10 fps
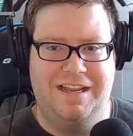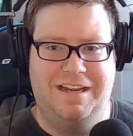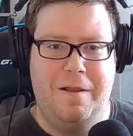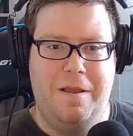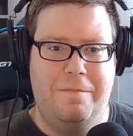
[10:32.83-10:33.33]

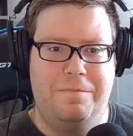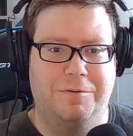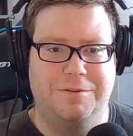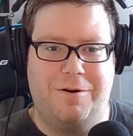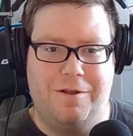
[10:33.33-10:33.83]
like
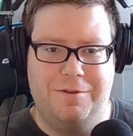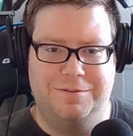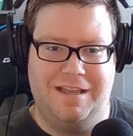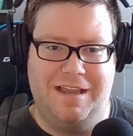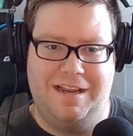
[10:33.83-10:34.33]
those are all
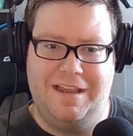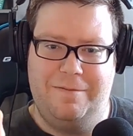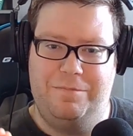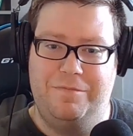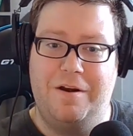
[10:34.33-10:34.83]
those like
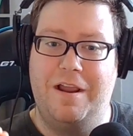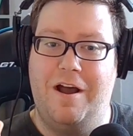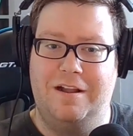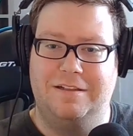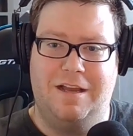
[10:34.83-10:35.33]
very
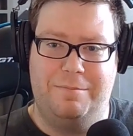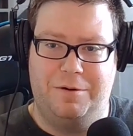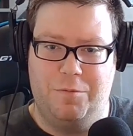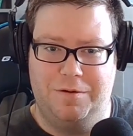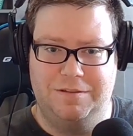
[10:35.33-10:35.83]
hot
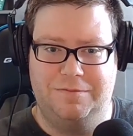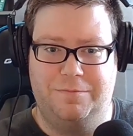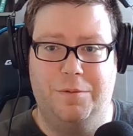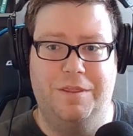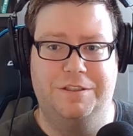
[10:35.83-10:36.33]
topic words
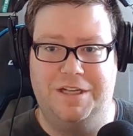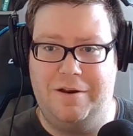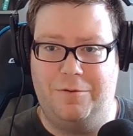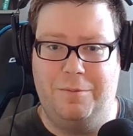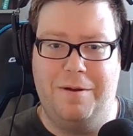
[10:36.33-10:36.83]
for the
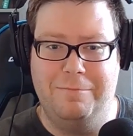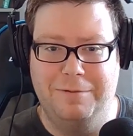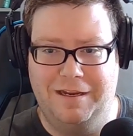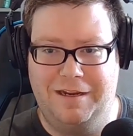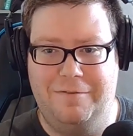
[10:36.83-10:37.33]
general
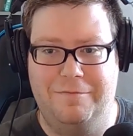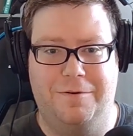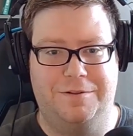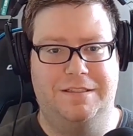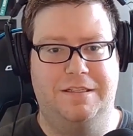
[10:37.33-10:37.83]
public
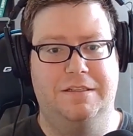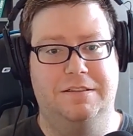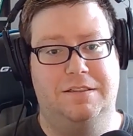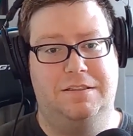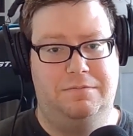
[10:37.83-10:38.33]

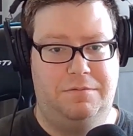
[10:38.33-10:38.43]
versus,